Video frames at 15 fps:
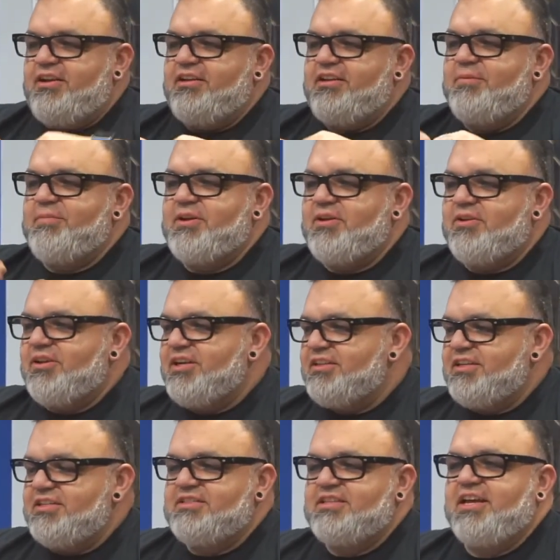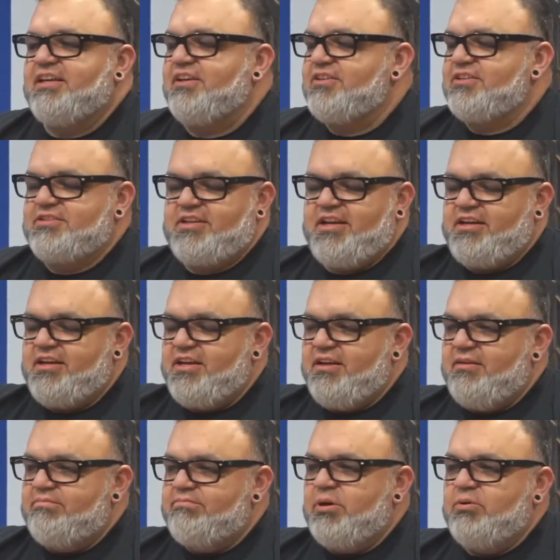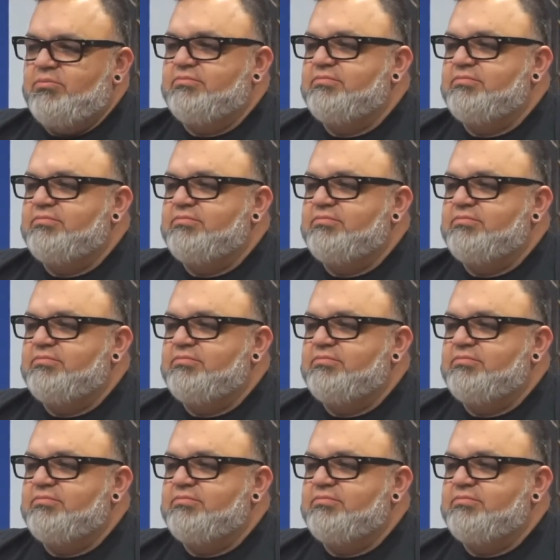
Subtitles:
let me go look at this. Like, you're just like, boom.